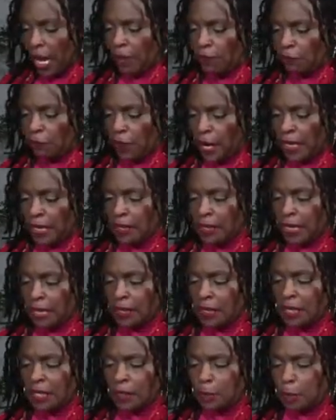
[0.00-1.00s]
And Frank says
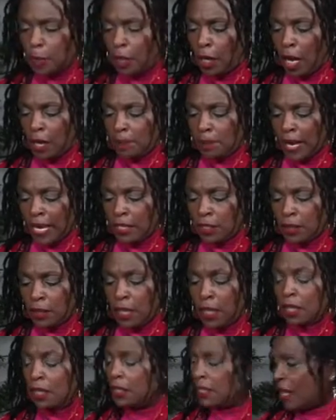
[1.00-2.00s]
in his book on page
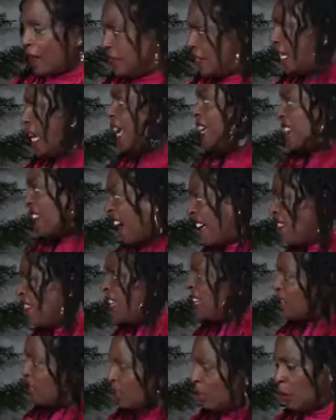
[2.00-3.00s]
78, I
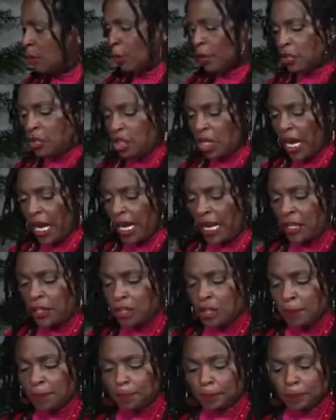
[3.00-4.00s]
think, books
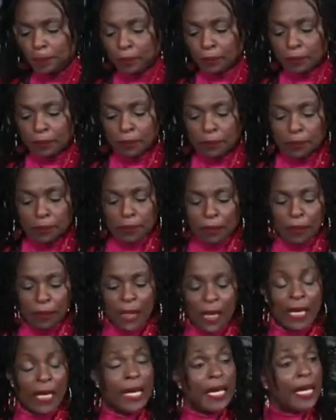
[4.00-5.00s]
change,
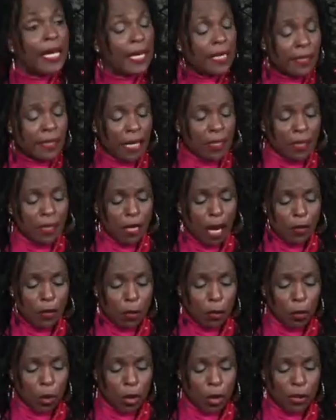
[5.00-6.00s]
he says, in other
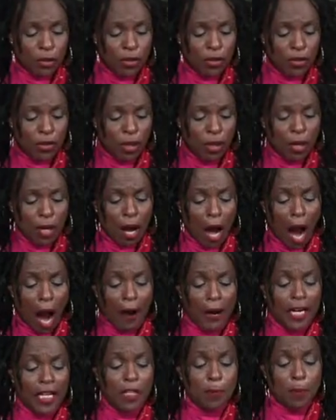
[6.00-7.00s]
words,
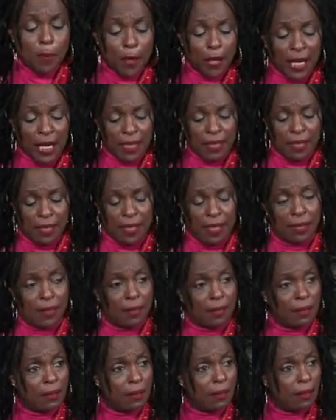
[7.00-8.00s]
our
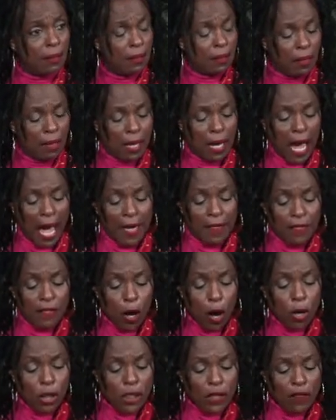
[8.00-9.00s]
experiences and
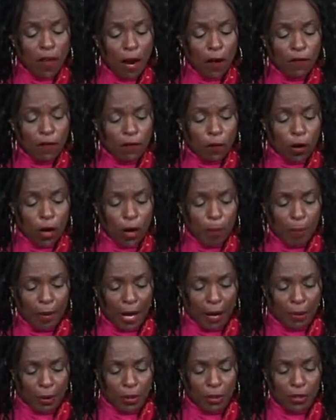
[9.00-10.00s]
those of our
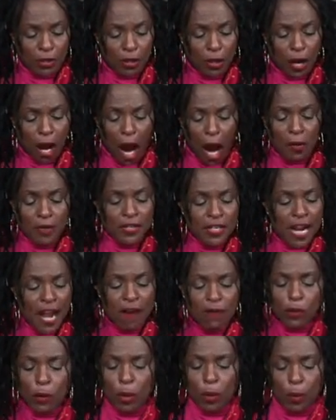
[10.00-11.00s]
forebears are
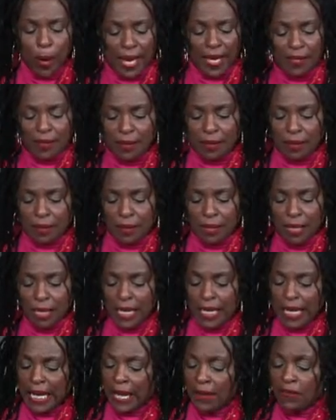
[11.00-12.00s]
never erased,
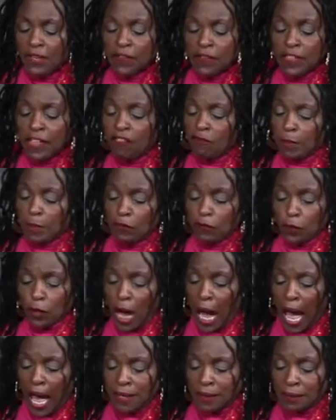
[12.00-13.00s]
even if they've been
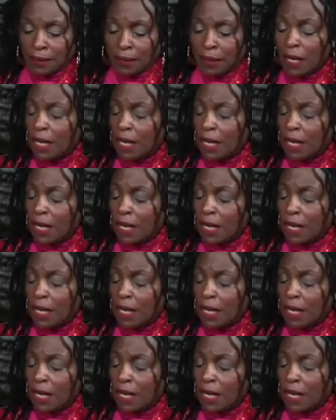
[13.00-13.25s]
forgotten.